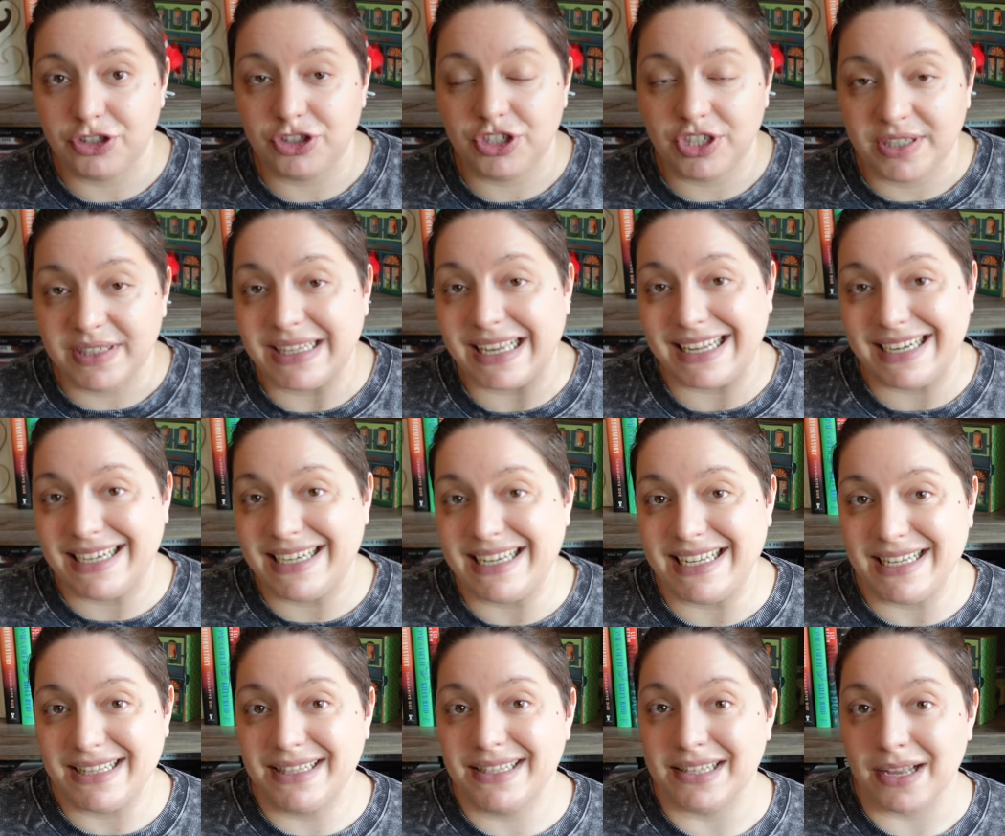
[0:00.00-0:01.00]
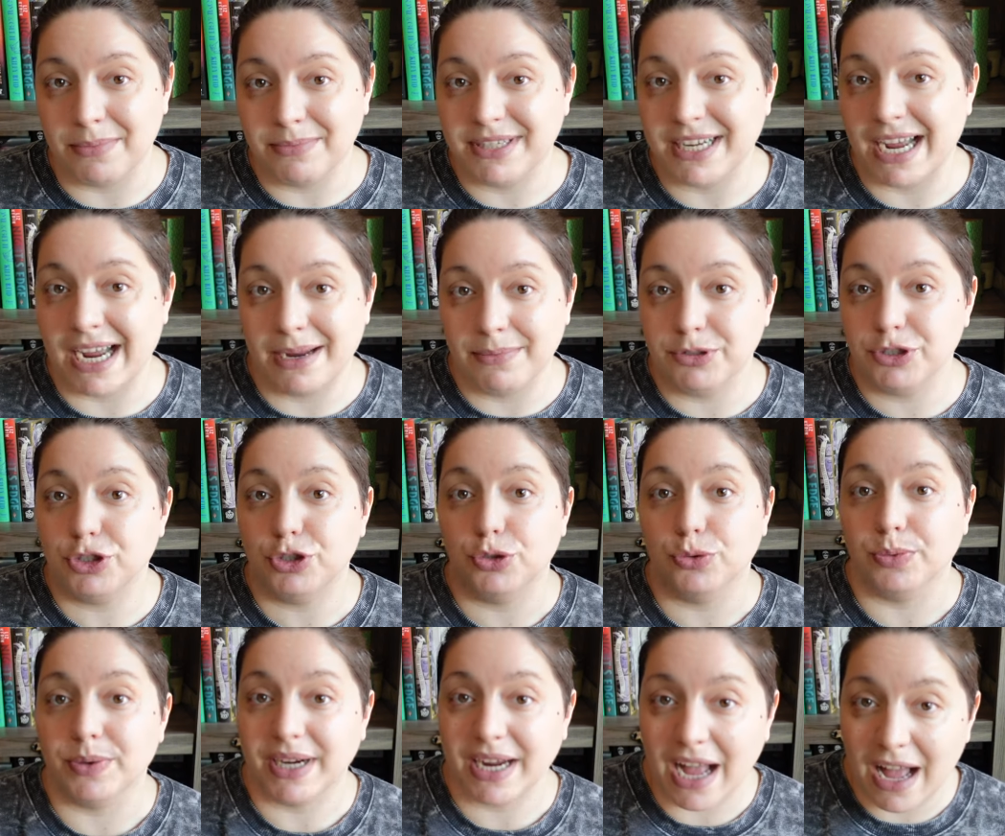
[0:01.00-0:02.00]
she's going to need some time to
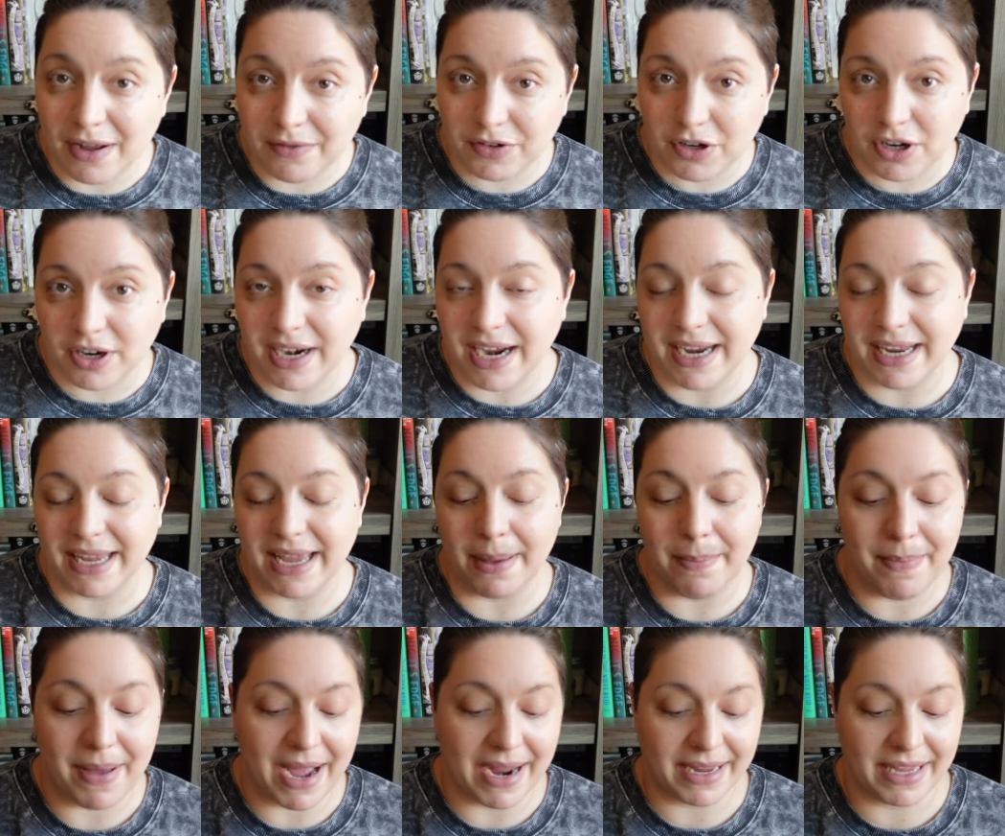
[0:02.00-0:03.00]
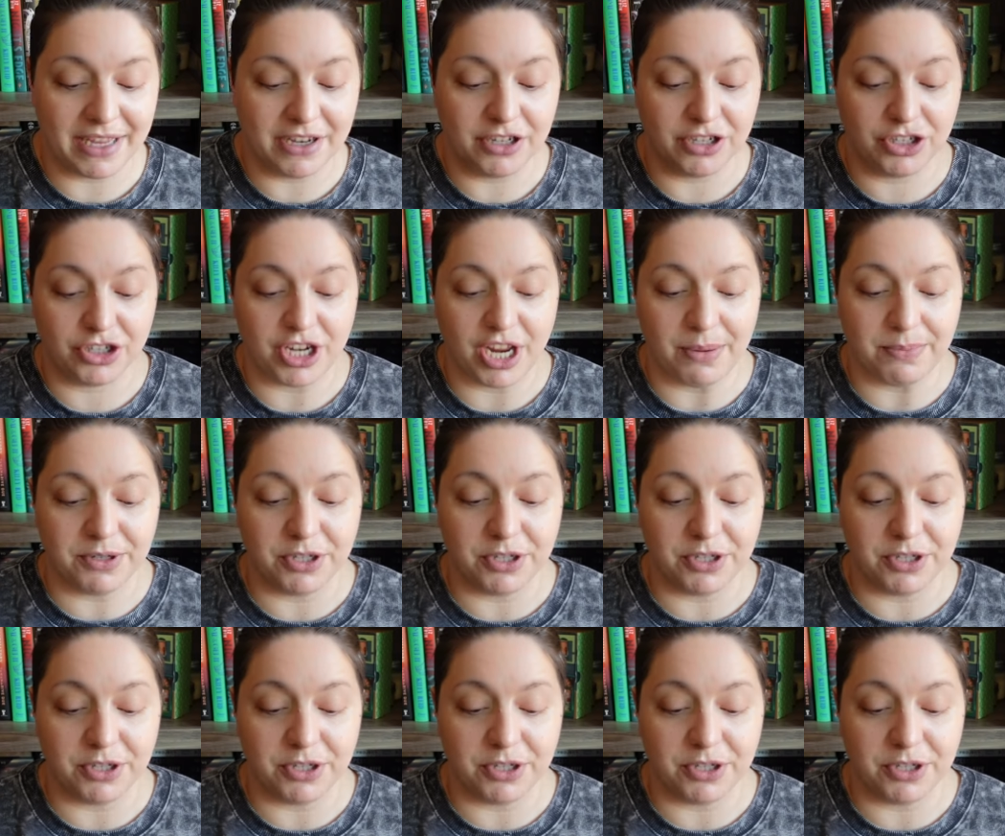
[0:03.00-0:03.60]
recover and get back into shape